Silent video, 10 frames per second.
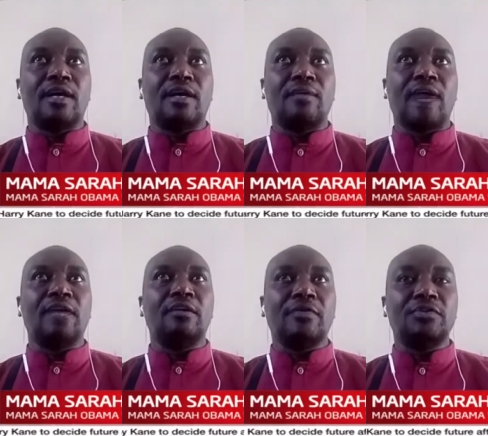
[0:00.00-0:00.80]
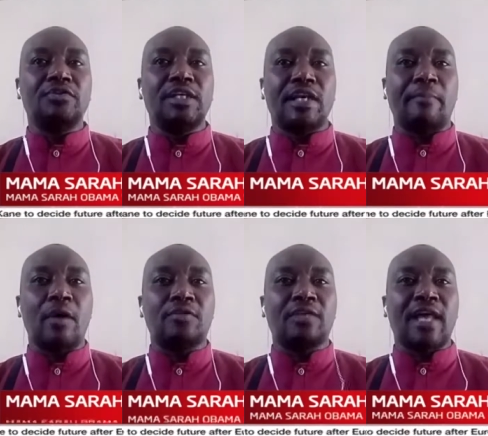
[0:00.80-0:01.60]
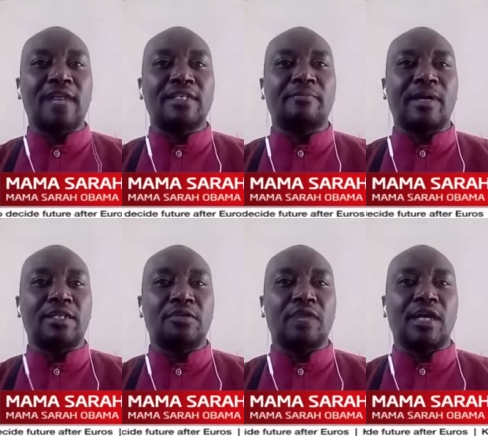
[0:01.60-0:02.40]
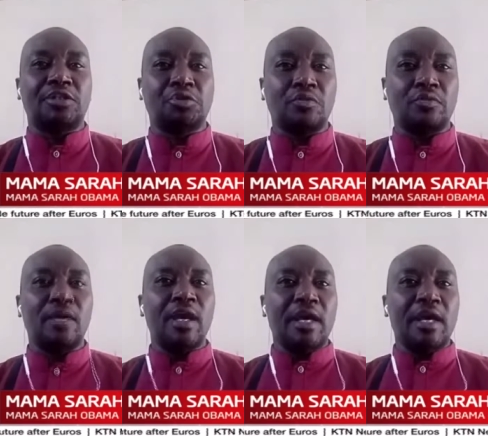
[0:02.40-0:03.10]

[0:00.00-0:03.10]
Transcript: uh, unfortunate about that particular show.